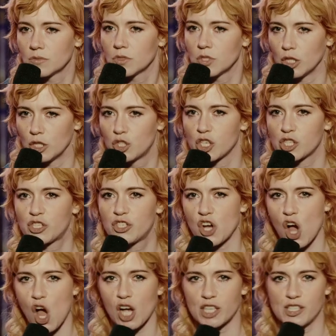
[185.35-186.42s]
Like, just
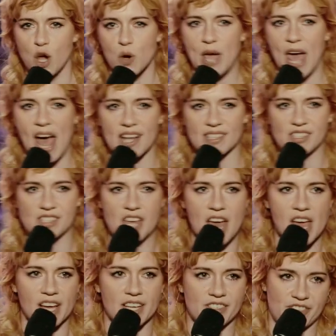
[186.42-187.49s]
dogs, no cats,
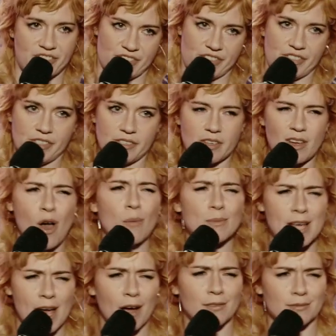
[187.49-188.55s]
thanks. Calm
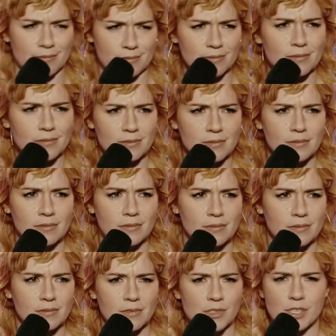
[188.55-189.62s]
down.
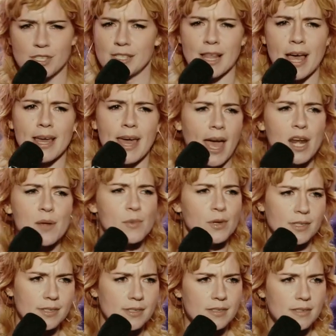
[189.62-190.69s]
Just like
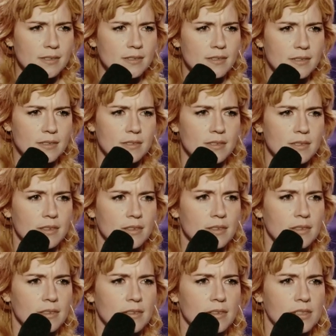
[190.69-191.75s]
animals.
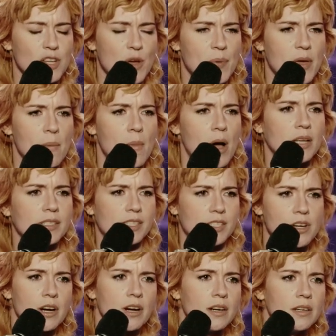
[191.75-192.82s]
Don't be a
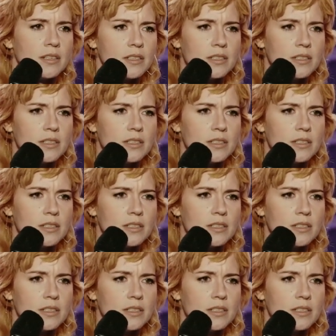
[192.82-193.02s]
monster.